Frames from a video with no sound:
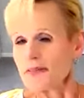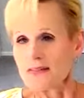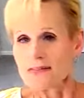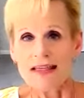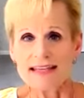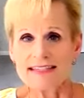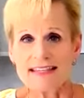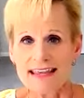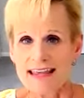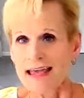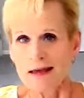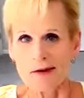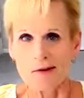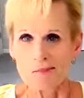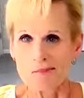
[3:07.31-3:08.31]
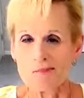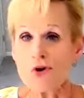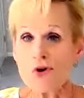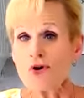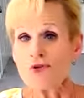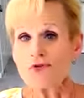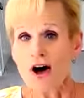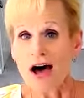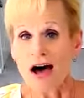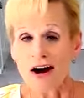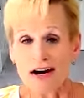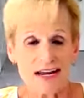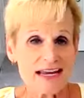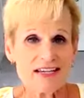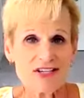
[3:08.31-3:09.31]
let's move
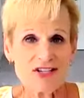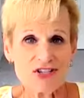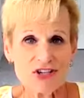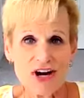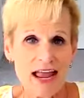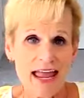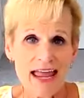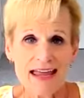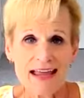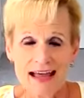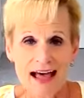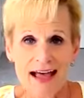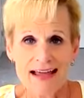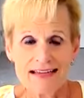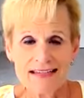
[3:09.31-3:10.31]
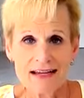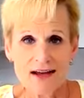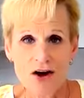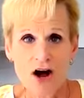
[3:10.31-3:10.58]
our Easter egg hunt